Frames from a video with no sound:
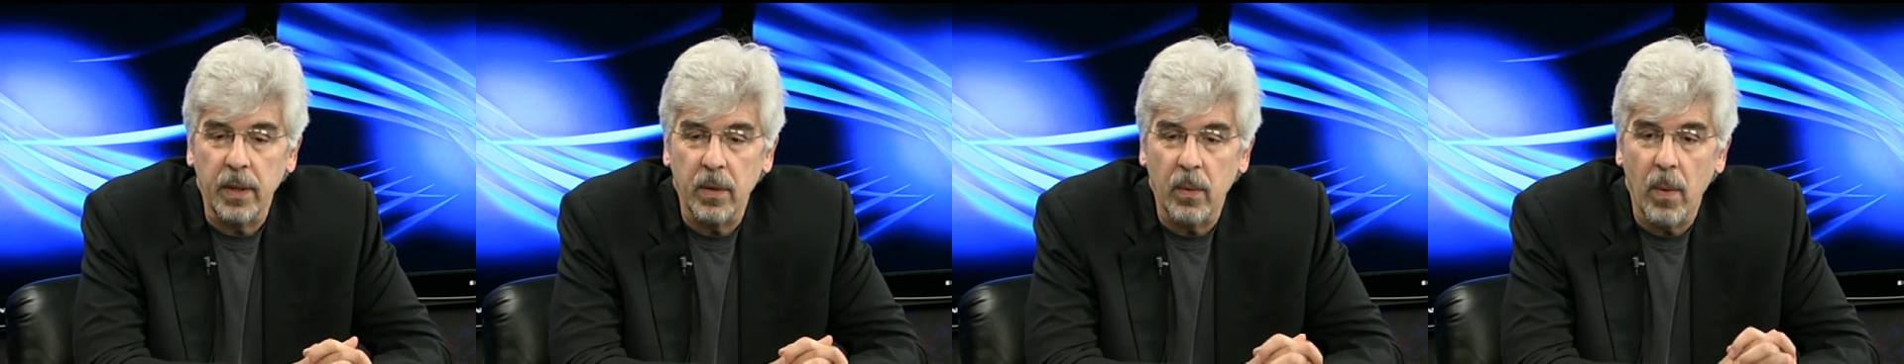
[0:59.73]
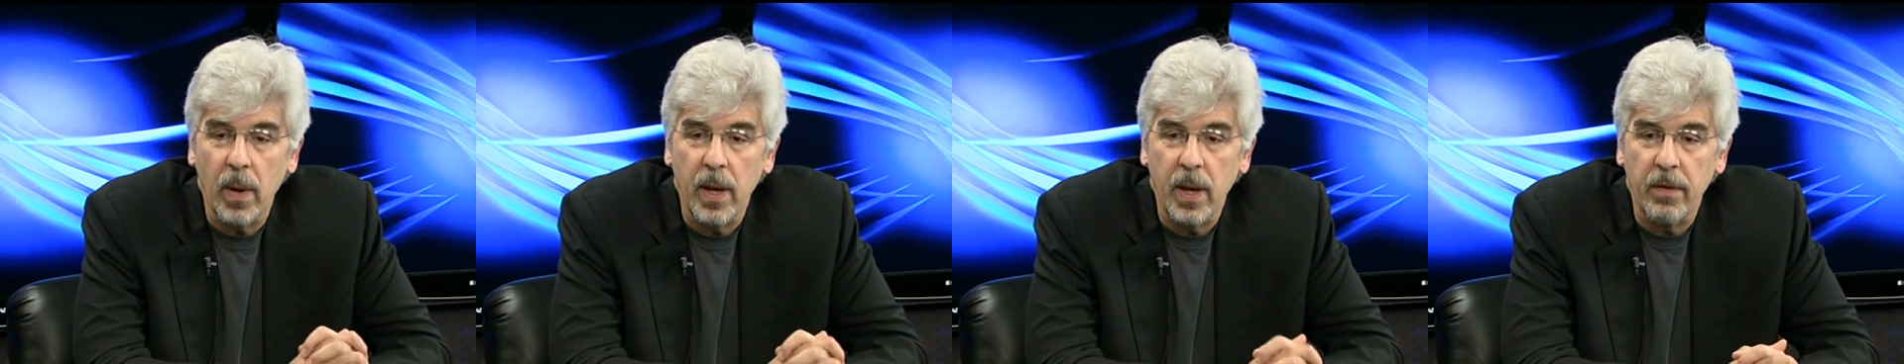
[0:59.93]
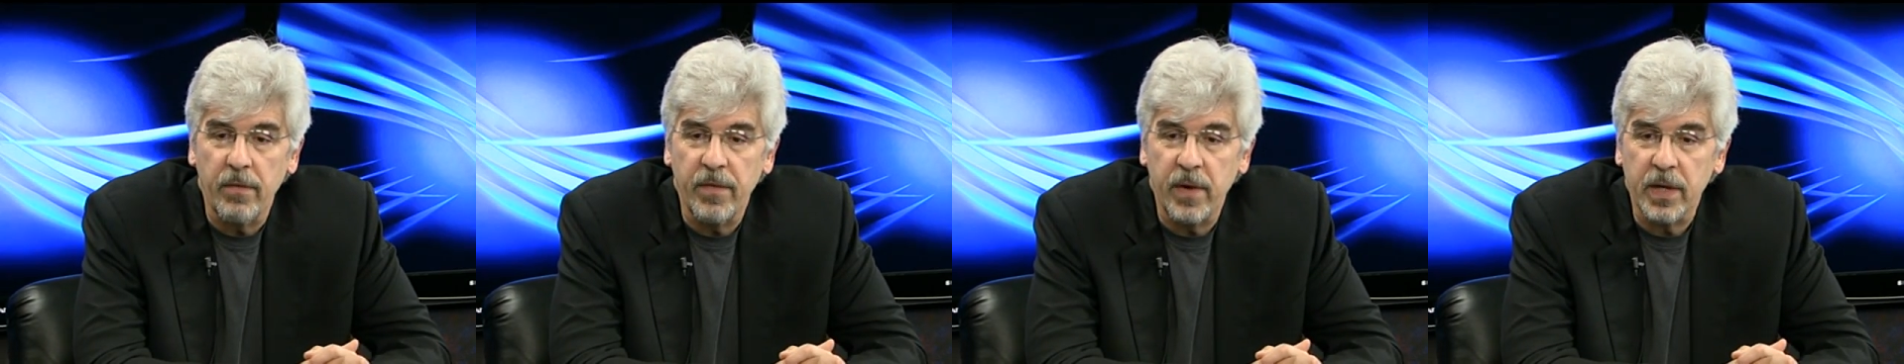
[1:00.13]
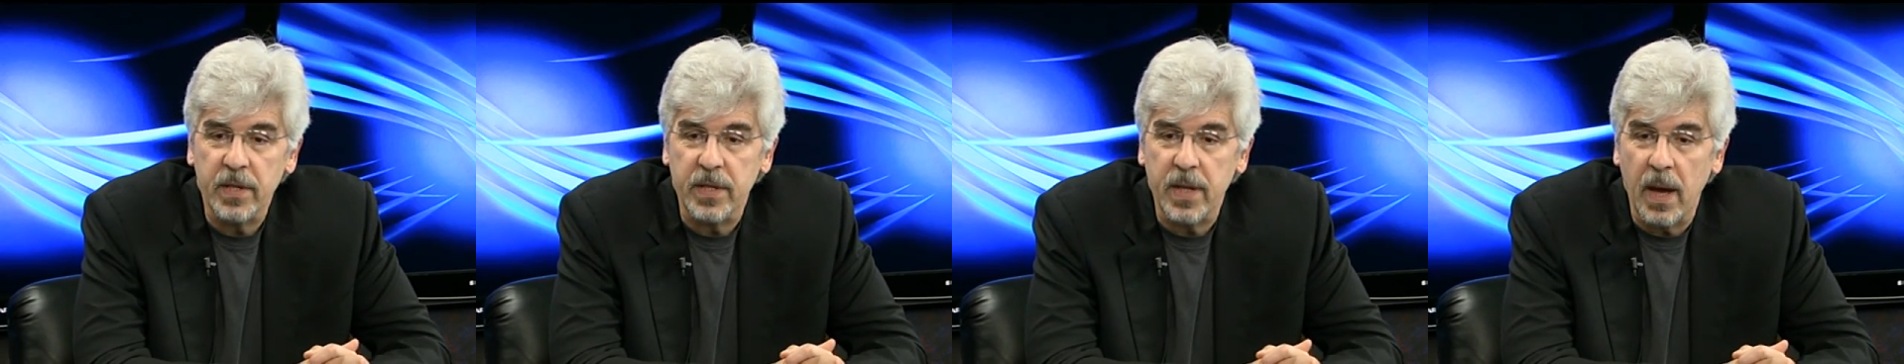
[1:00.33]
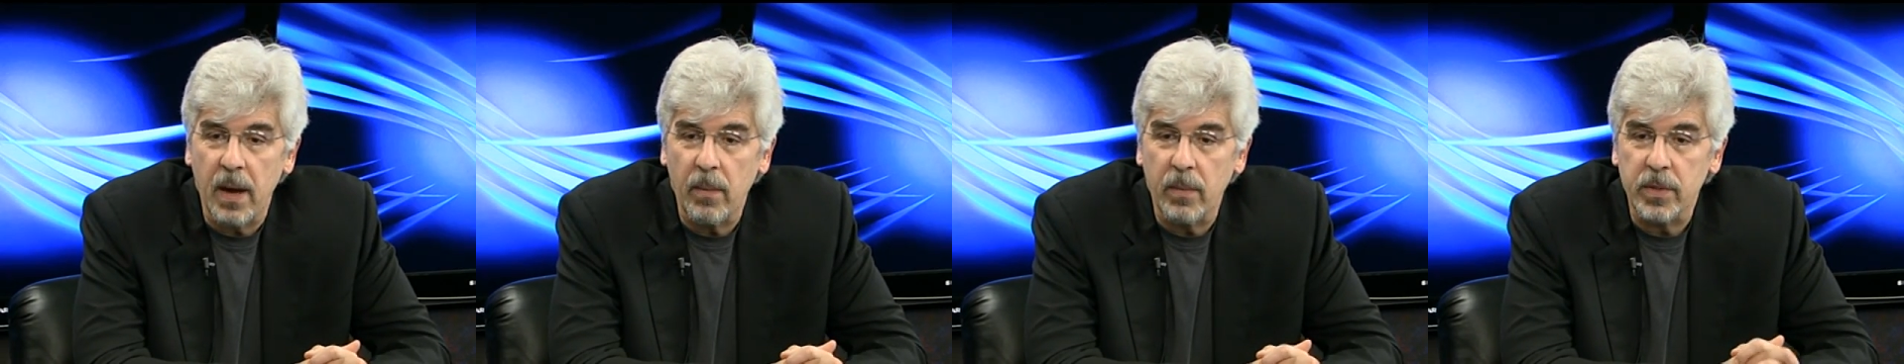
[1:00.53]
the way to fix
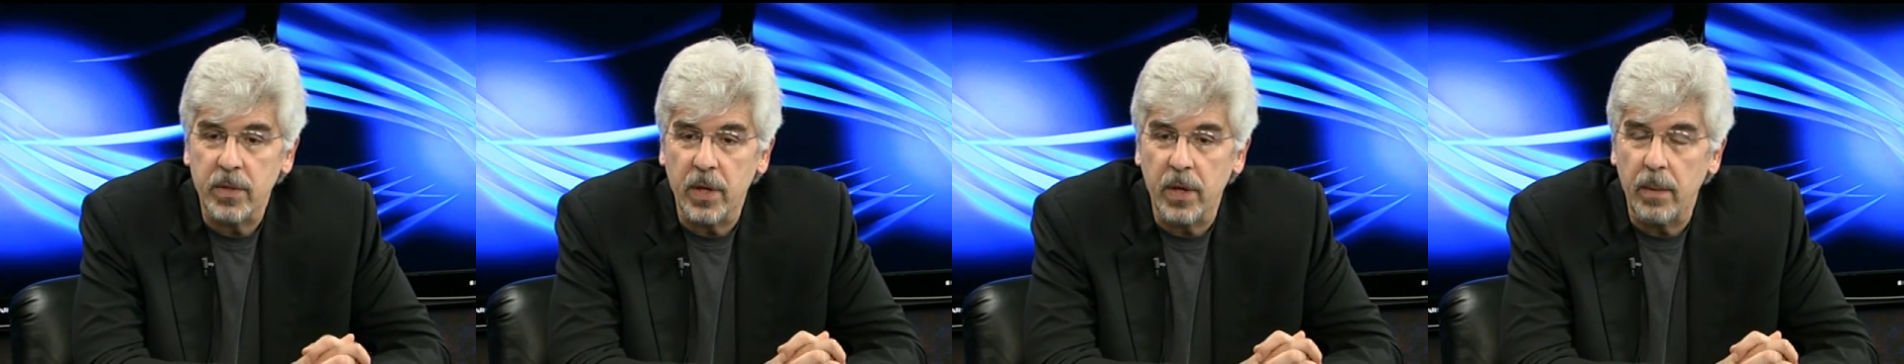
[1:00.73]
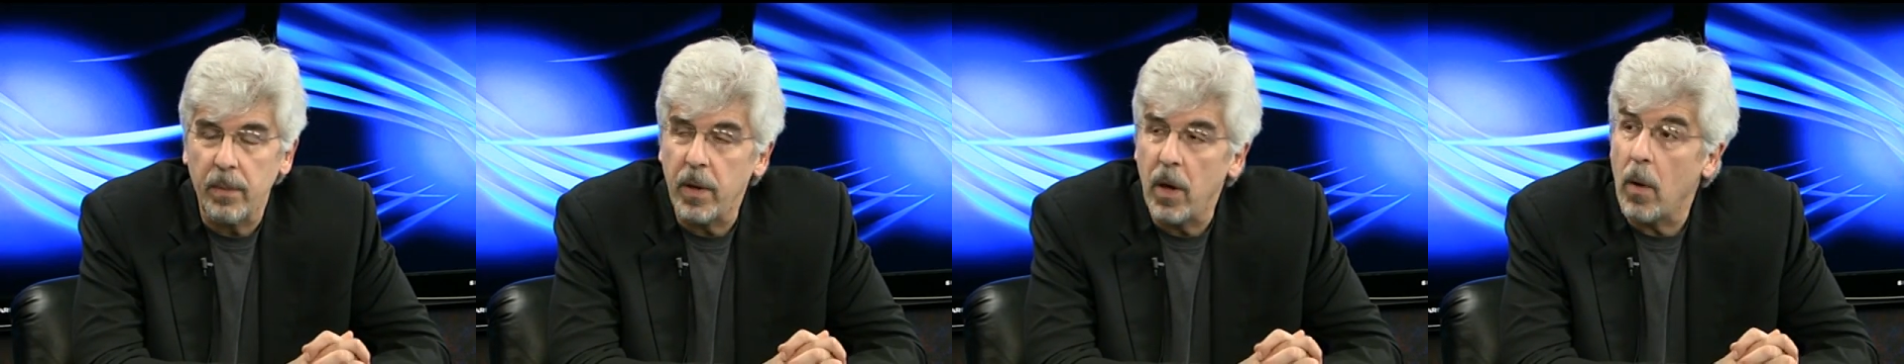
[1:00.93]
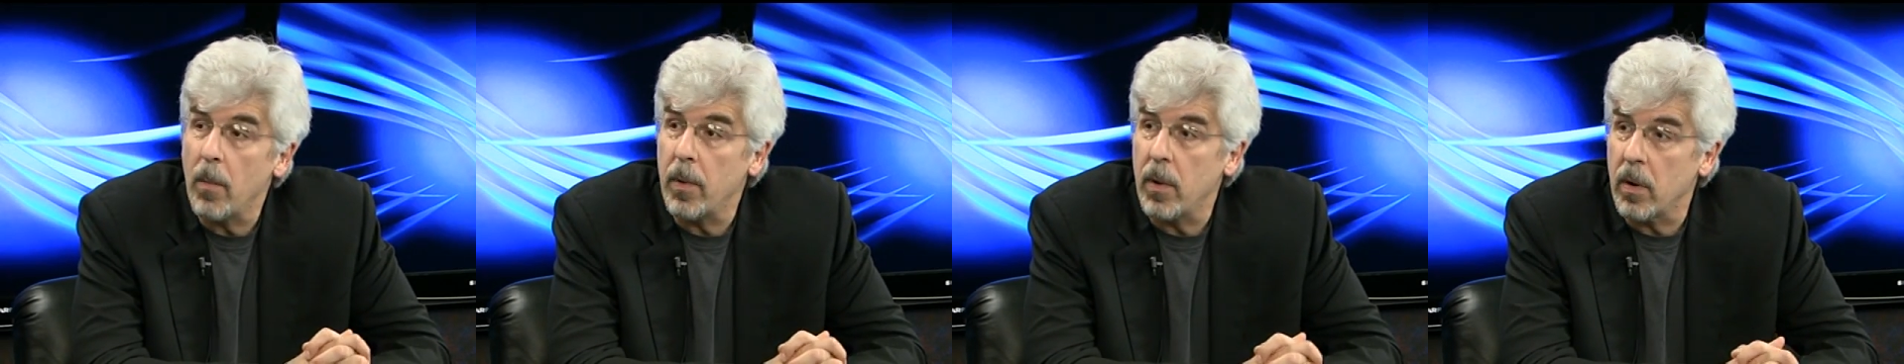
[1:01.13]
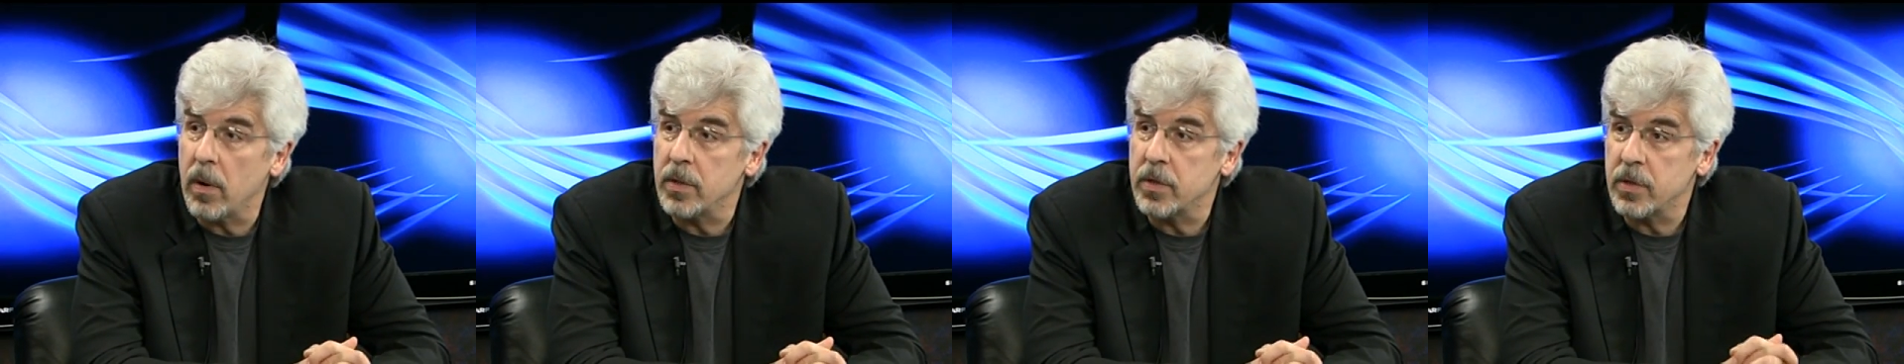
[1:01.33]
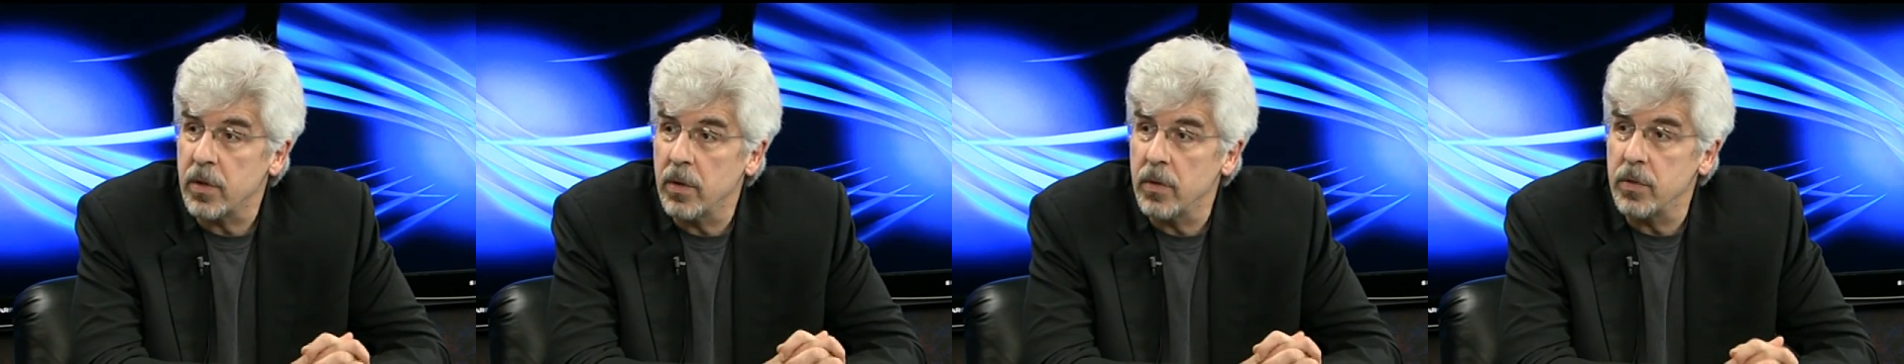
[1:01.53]
that was going to be open heart
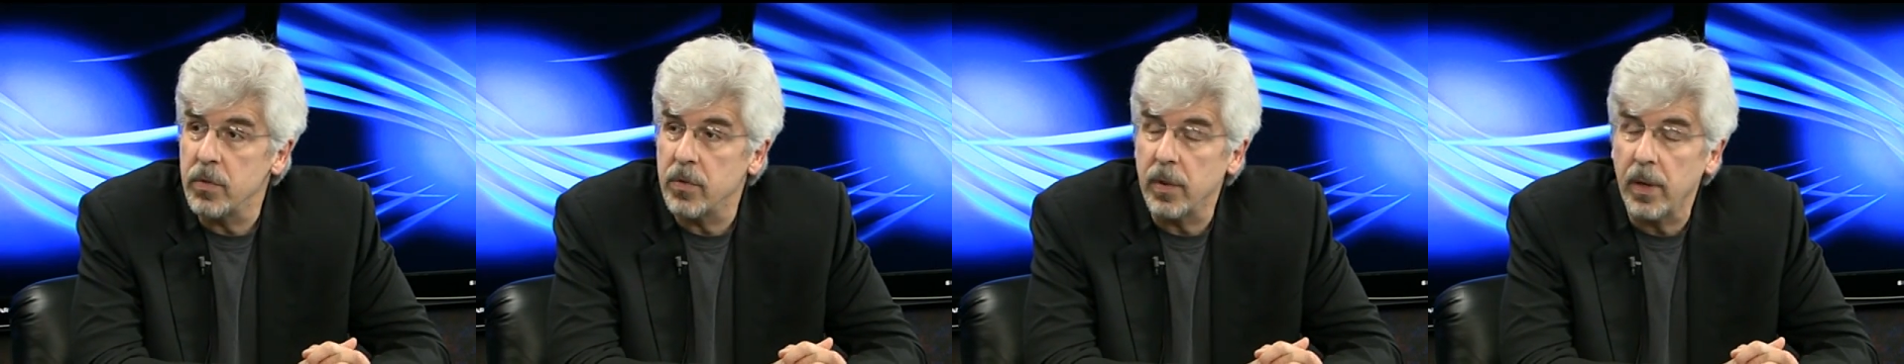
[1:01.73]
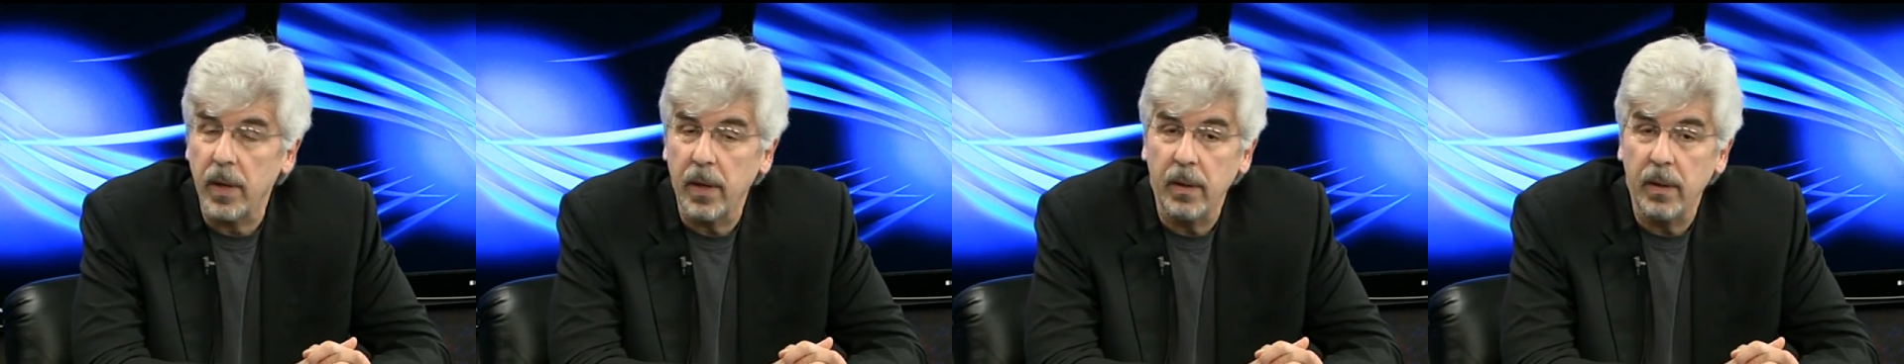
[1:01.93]
surgery,